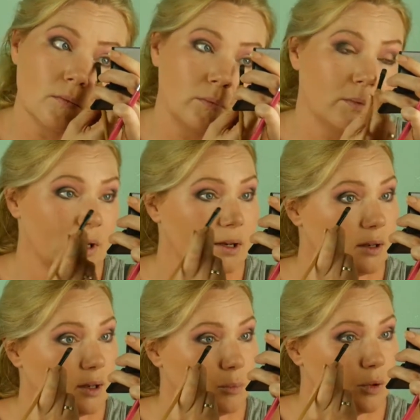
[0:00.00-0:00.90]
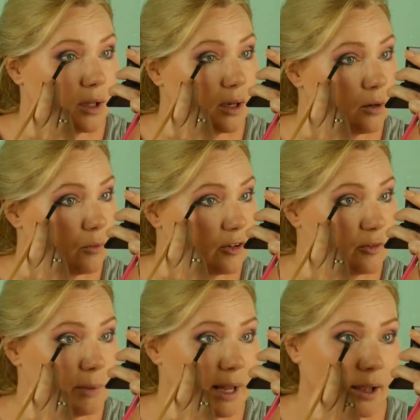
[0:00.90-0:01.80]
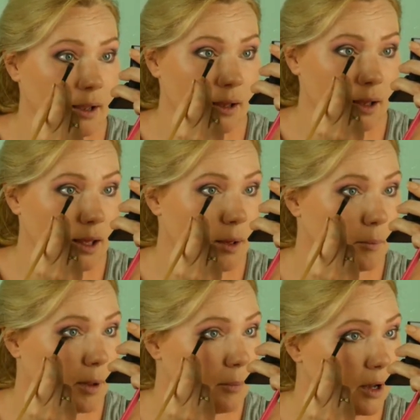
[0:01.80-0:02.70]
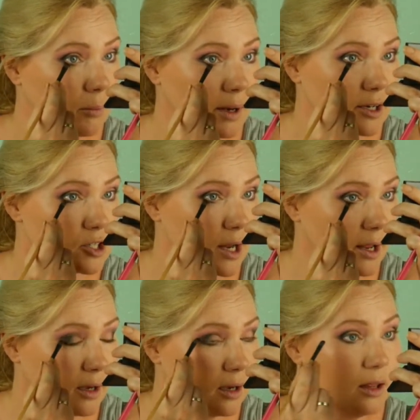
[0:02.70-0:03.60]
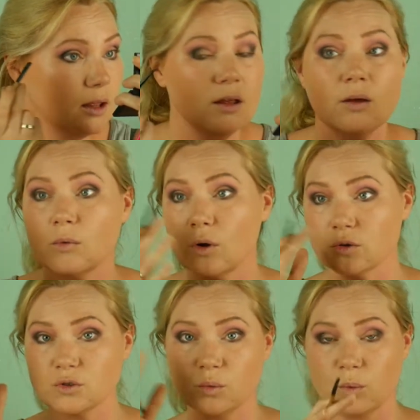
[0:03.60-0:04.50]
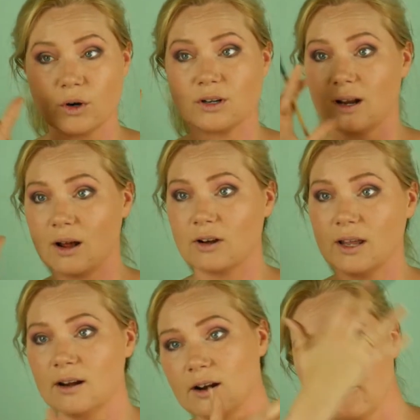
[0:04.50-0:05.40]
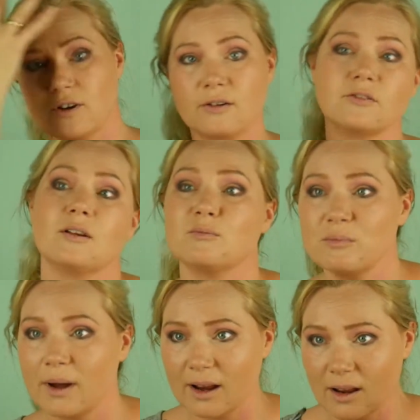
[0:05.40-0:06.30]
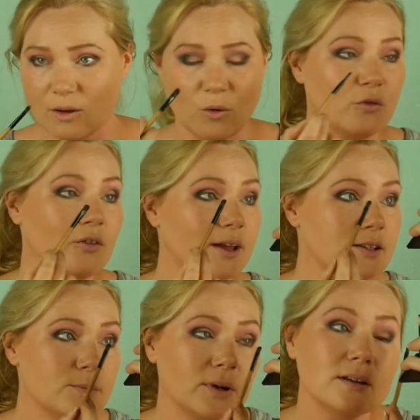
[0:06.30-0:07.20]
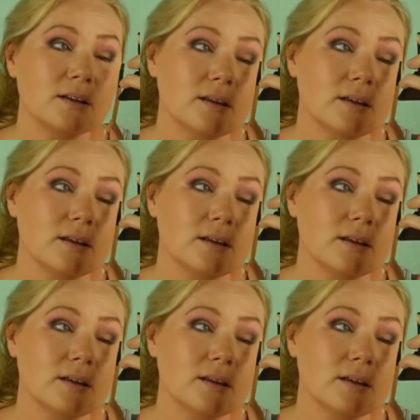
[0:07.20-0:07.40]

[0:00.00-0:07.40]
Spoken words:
Immediately putting a little bit of black at my bottom lash line. I'm going to work that out later after I've done my whole face, but